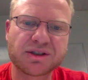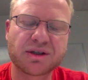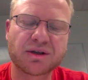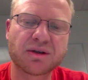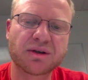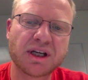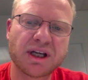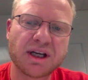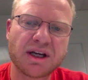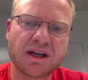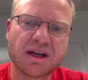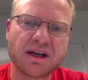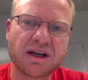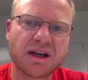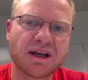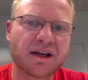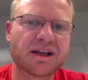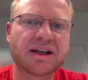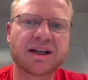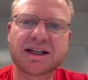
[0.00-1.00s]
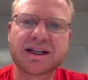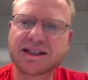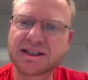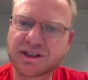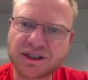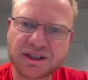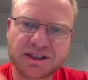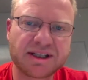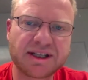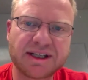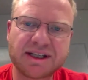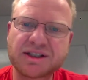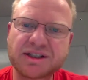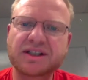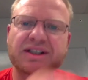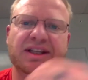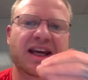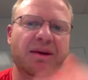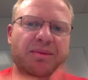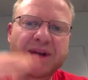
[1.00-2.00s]
So it
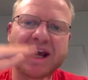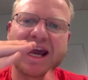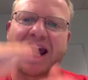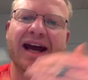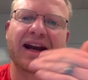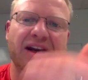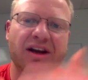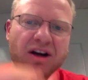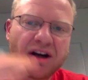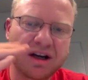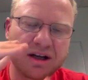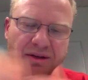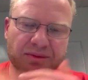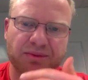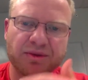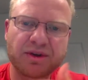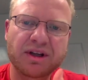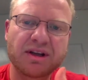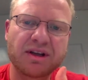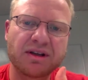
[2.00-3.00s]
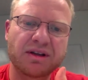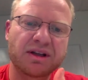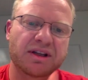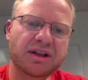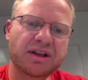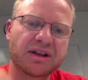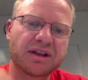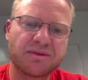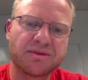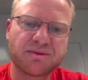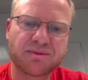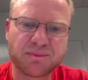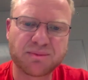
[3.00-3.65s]
just kept adding on the